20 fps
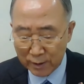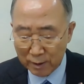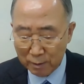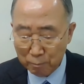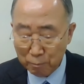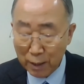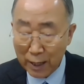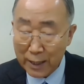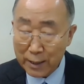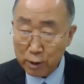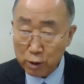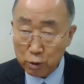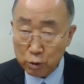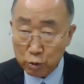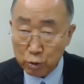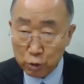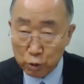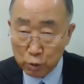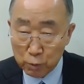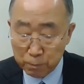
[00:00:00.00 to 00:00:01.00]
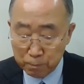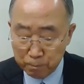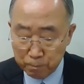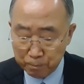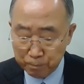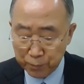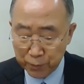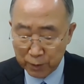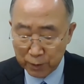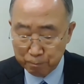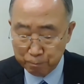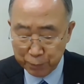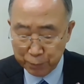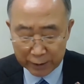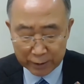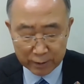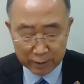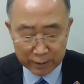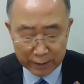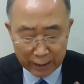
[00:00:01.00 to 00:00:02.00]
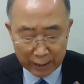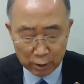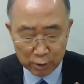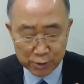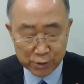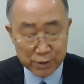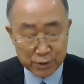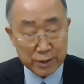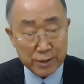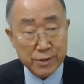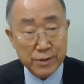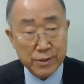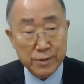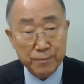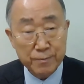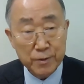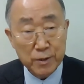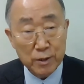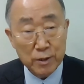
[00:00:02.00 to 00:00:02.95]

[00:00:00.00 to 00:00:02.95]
my two big legacies,